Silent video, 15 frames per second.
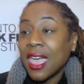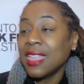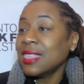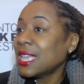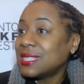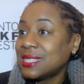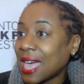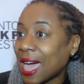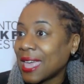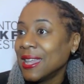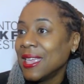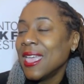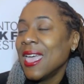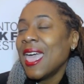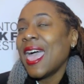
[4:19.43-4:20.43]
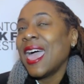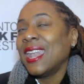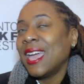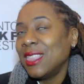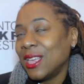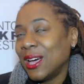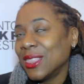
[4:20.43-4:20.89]
and that's that.
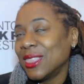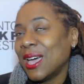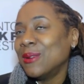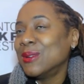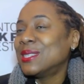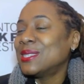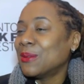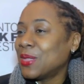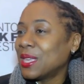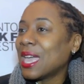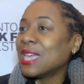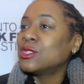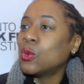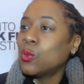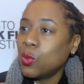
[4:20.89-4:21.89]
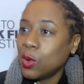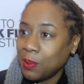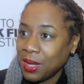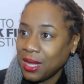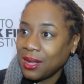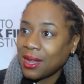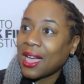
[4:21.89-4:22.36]
And I thought that was something as a
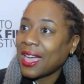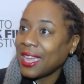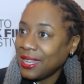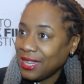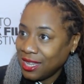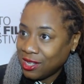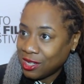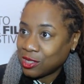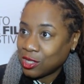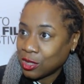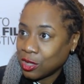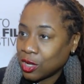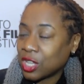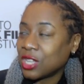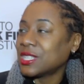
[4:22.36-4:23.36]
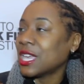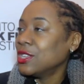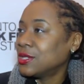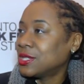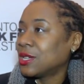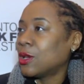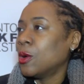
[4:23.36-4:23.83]
woman I needed to learn. Because I
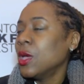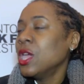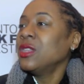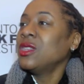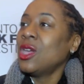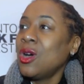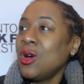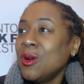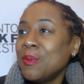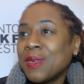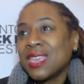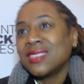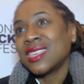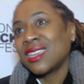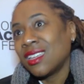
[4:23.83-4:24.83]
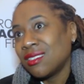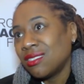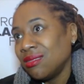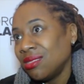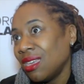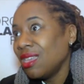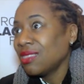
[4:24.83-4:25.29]
used to go, no, because I gotta
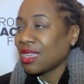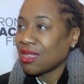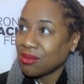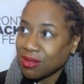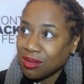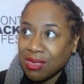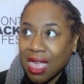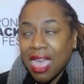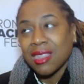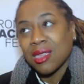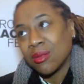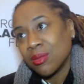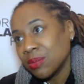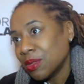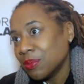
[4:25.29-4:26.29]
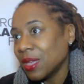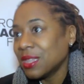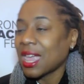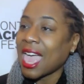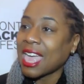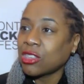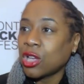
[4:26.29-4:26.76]
do this, I gotta do that,
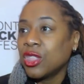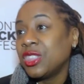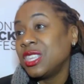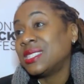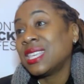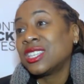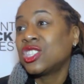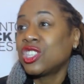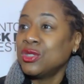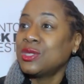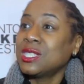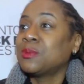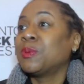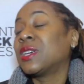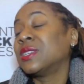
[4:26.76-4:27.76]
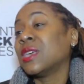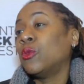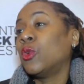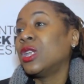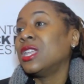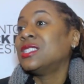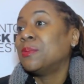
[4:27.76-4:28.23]
and I had all of these excuses because I
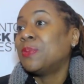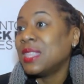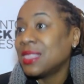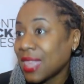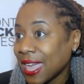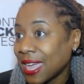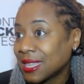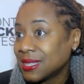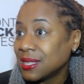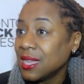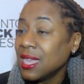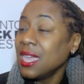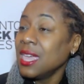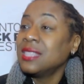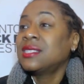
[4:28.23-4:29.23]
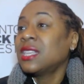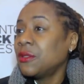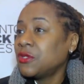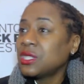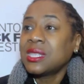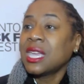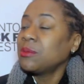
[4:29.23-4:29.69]
wanted to be liked, instead
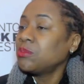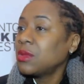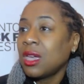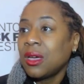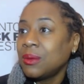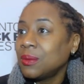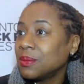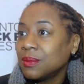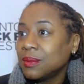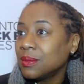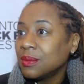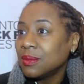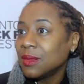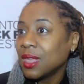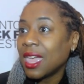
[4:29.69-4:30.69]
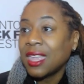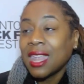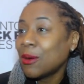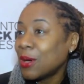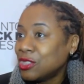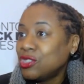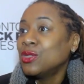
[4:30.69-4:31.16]
of just saying no. And
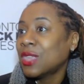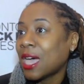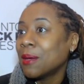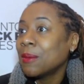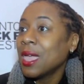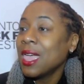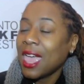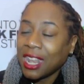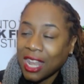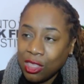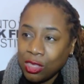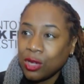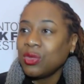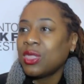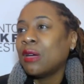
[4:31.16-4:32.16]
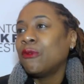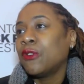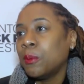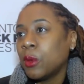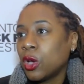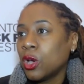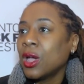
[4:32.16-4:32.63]
now I do that. And I learned that
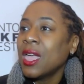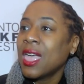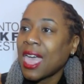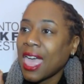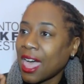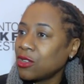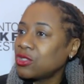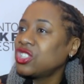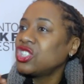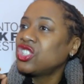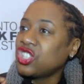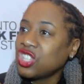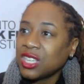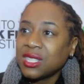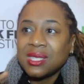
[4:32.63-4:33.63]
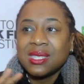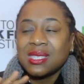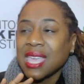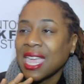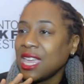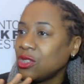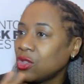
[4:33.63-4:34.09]
from her, how to just
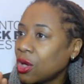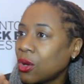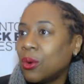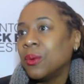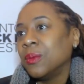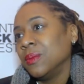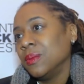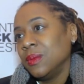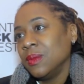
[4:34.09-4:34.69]
say no.